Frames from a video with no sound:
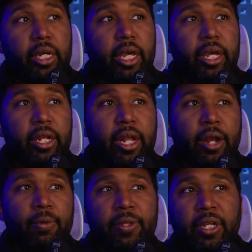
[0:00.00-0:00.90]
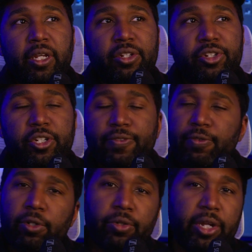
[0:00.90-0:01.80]
And I don't think it's just
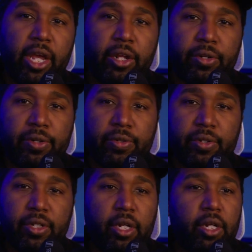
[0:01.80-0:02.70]
for creators.